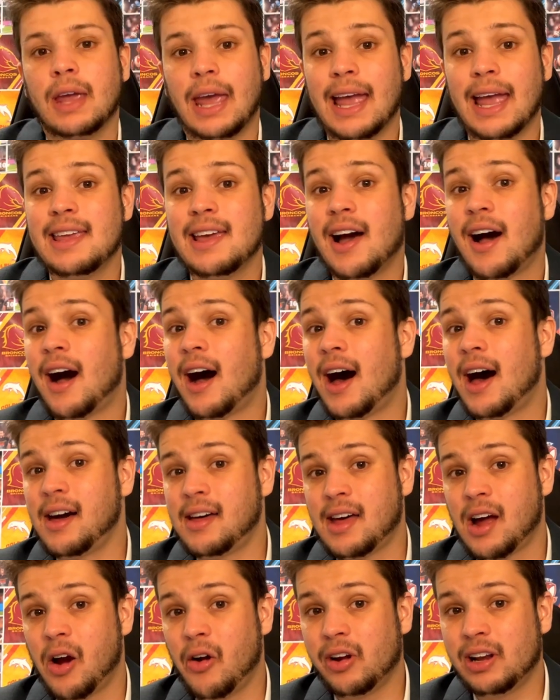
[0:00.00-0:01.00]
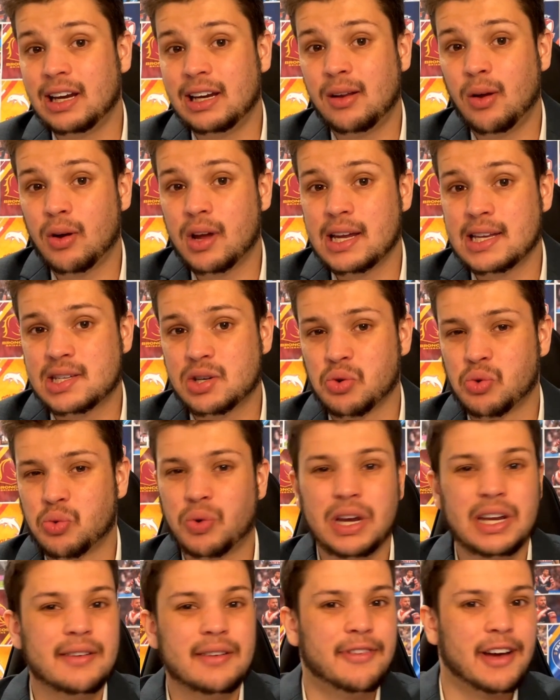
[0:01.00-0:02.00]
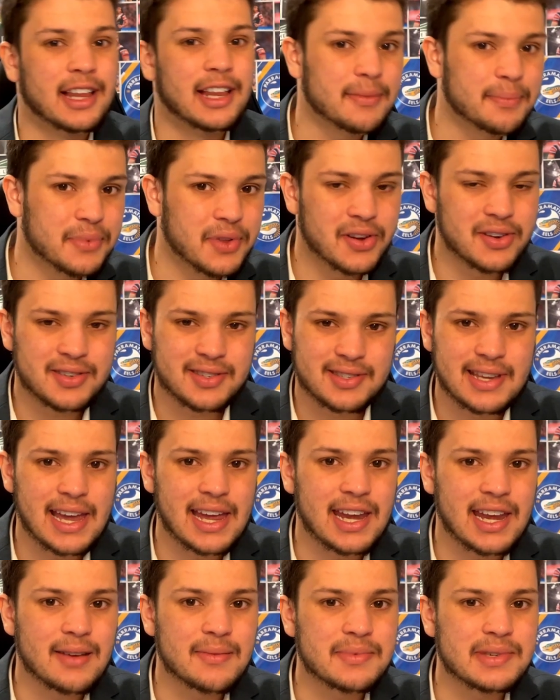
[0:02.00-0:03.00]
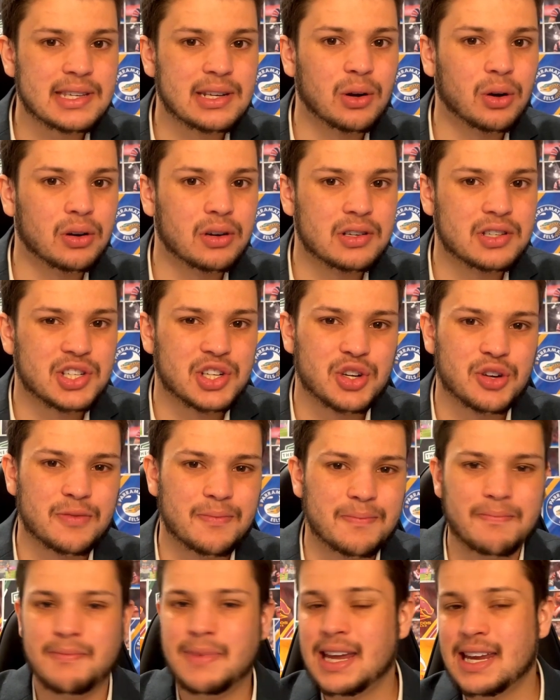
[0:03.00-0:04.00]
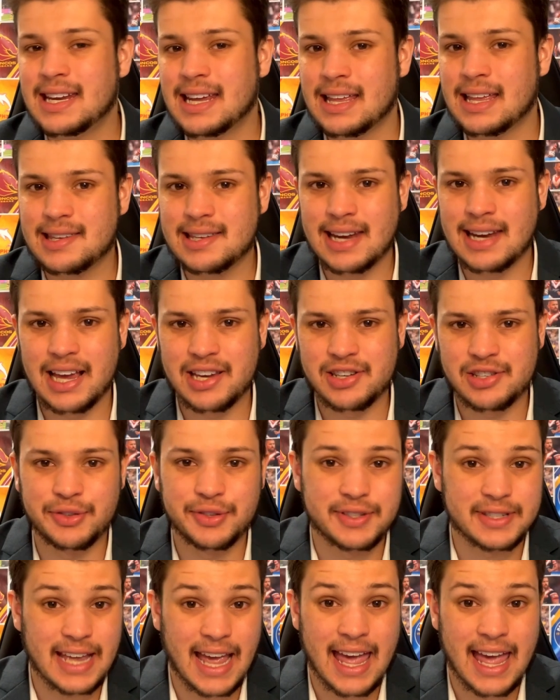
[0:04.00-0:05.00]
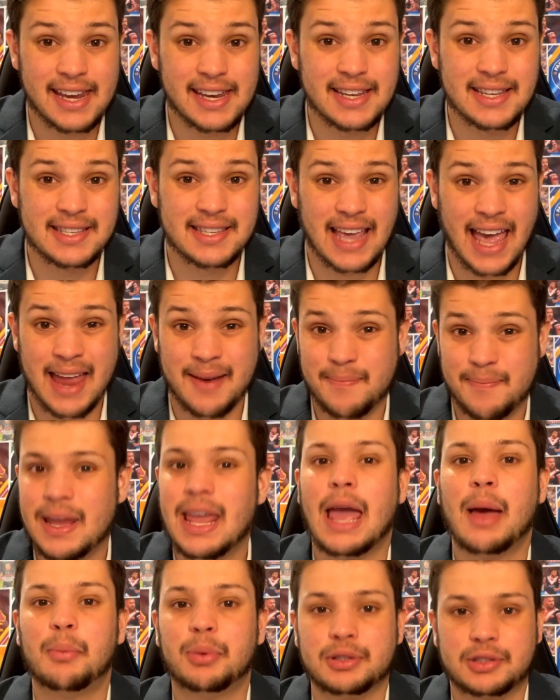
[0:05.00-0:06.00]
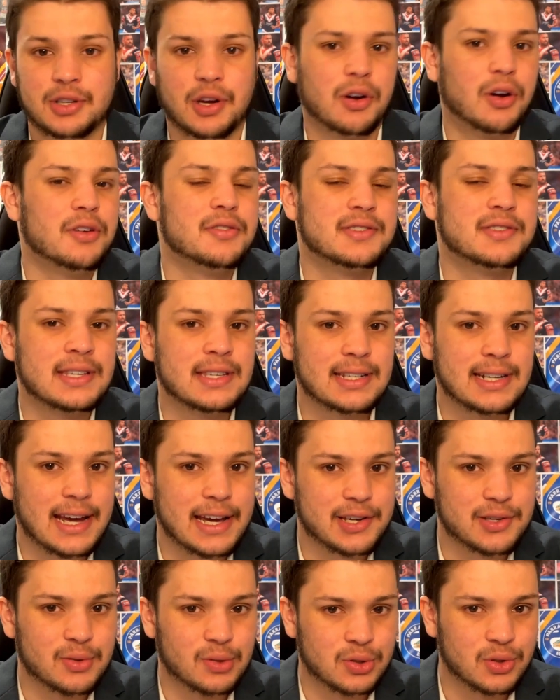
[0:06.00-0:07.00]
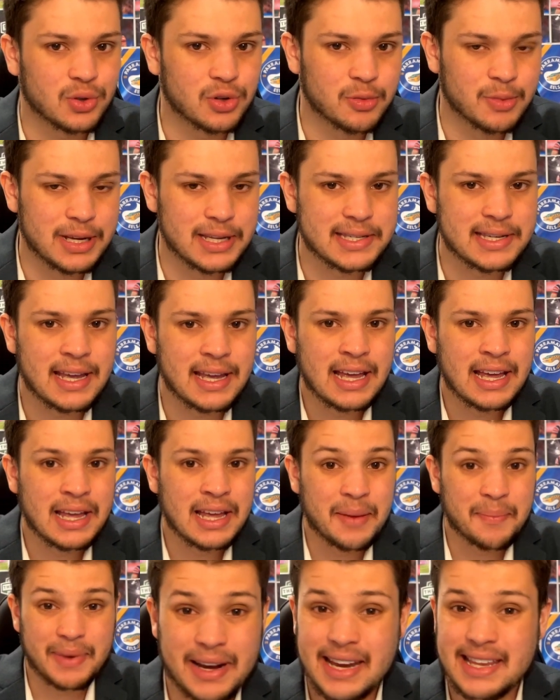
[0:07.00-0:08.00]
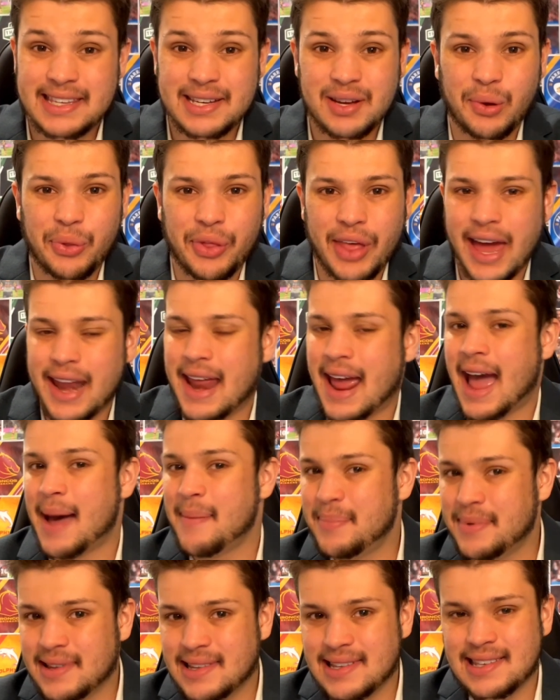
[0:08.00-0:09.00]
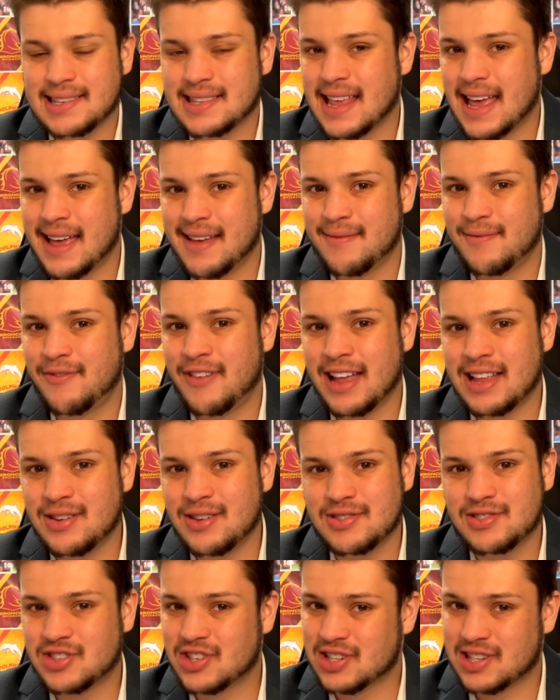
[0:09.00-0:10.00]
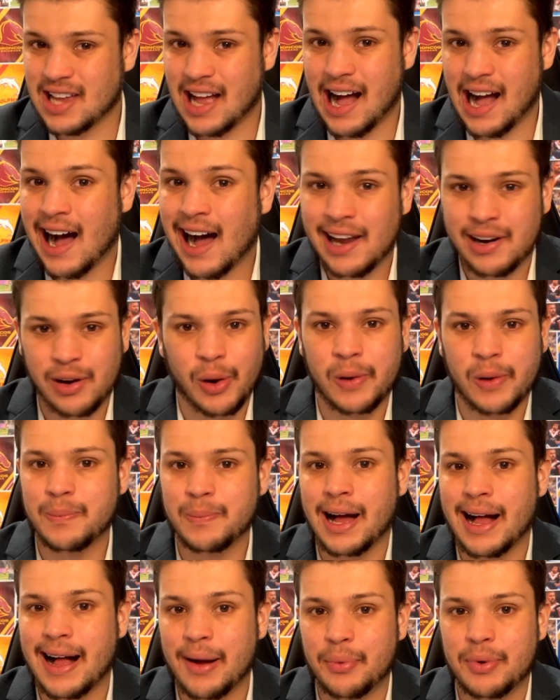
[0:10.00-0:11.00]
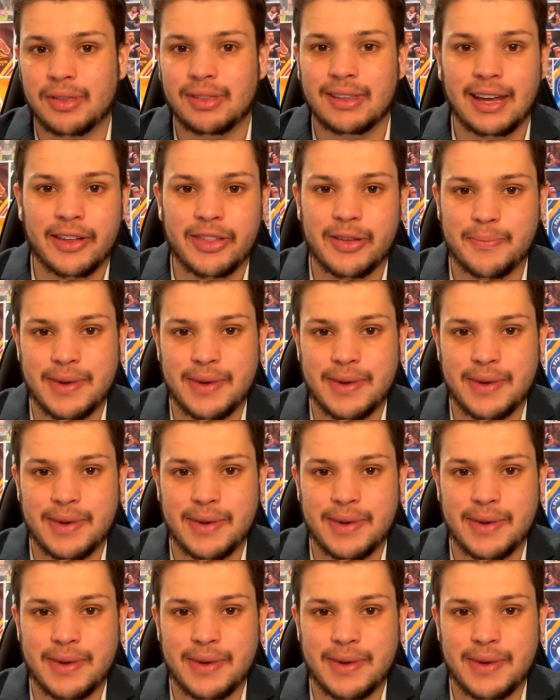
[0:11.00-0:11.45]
Kenya are currently looking to redevelop those stadiums in order to meet international standards and be able to host international tournaments, but until that happens, their venues just aren't on par with the other